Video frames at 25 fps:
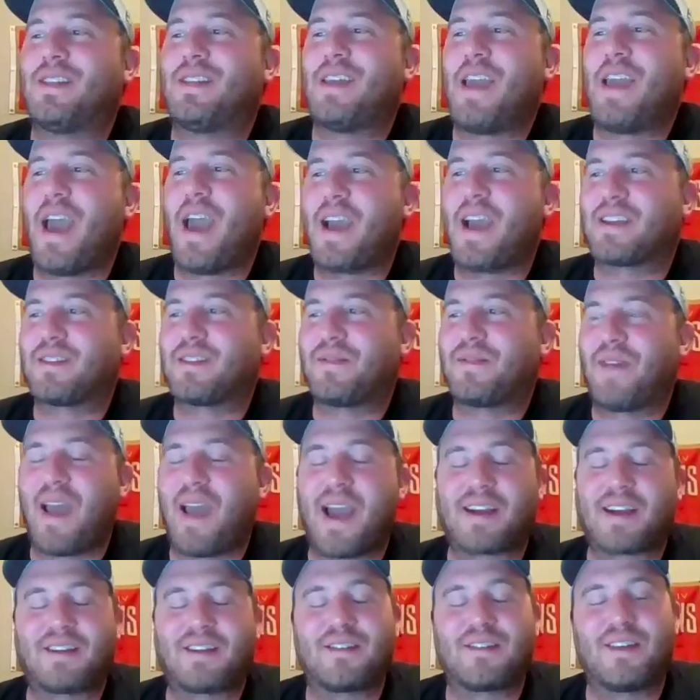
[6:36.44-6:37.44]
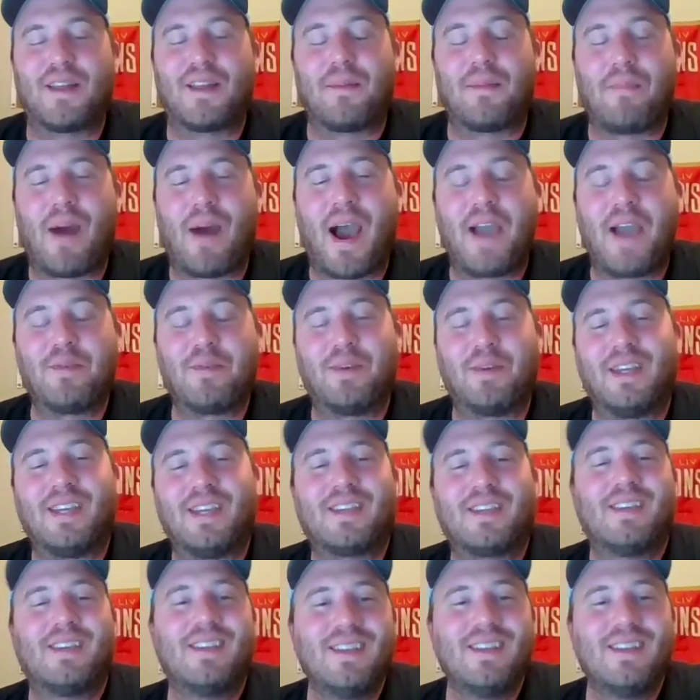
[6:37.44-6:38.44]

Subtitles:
the X factor of the bye week?